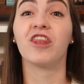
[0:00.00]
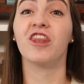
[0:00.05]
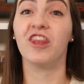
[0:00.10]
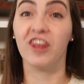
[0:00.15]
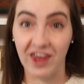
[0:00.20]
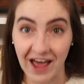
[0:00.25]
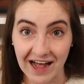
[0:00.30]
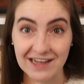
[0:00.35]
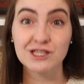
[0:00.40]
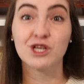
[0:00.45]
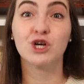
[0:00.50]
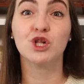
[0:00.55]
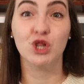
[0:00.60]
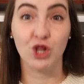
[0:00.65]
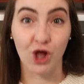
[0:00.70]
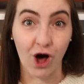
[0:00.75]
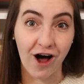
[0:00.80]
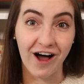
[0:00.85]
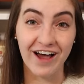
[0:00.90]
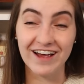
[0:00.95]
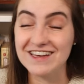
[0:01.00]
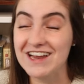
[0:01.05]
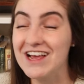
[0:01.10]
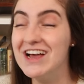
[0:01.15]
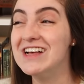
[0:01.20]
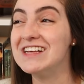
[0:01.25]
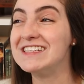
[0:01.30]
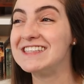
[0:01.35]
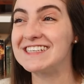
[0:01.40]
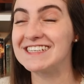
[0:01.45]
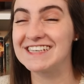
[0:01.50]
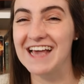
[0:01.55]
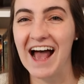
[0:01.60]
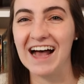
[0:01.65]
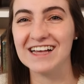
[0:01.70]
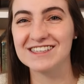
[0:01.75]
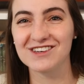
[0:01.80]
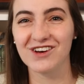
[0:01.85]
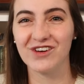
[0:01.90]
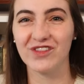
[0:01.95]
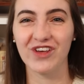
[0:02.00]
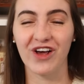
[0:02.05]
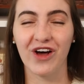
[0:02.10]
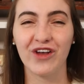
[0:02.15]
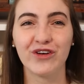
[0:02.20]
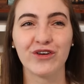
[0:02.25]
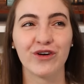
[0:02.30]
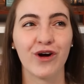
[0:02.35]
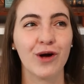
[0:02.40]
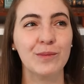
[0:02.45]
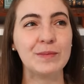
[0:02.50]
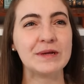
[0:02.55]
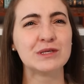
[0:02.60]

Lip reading: that's a lot to cast it on the underarm.